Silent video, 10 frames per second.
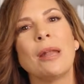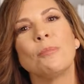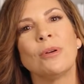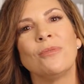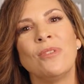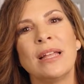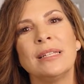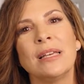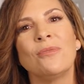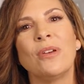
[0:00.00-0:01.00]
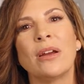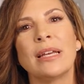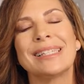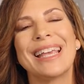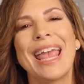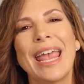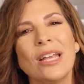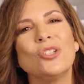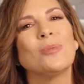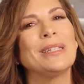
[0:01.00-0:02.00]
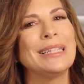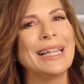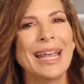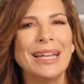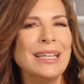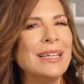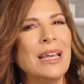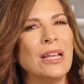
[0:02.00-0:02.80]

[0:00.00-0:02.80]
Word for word: and preventing various age-related